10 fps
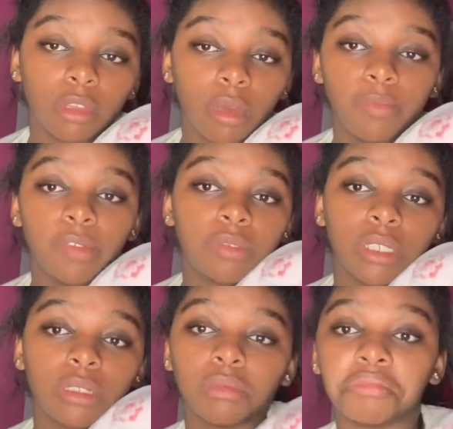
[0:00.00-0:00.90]
I'm
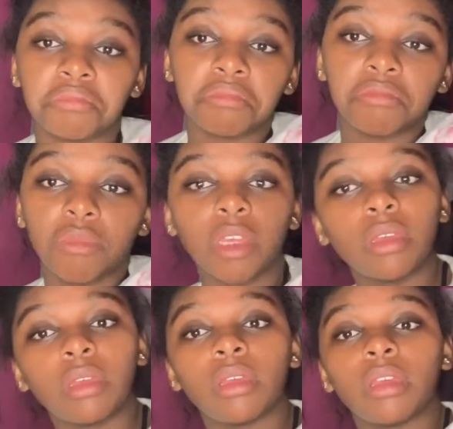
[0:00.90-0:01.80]
15
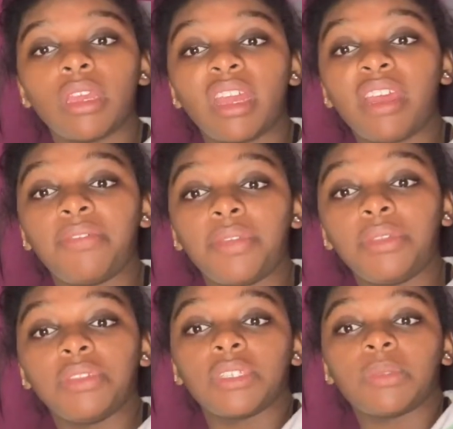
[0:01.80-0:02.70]
and I feel
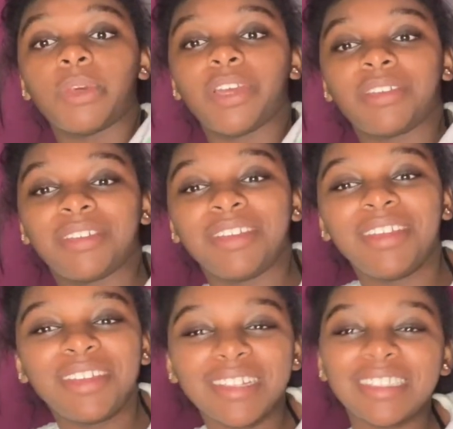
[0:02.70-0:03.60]
this way.
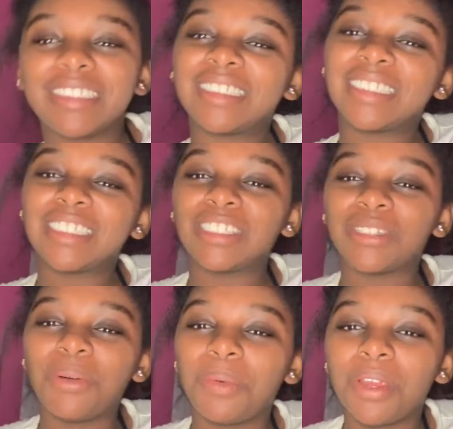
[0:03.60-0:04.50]
It's
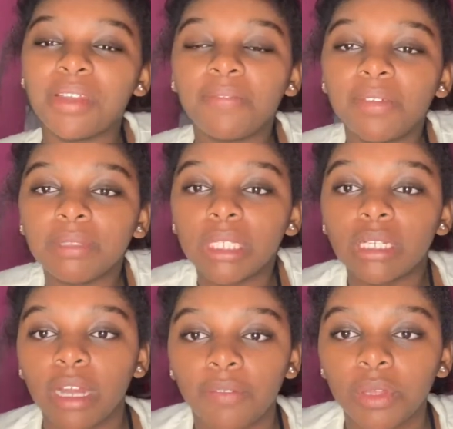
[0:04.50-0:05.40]
so weird. I'm 15
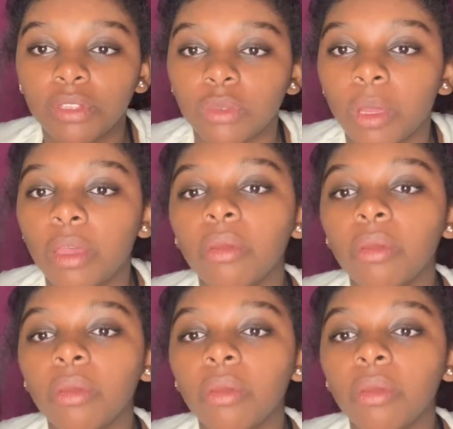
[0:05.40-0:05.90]
and I feel this way.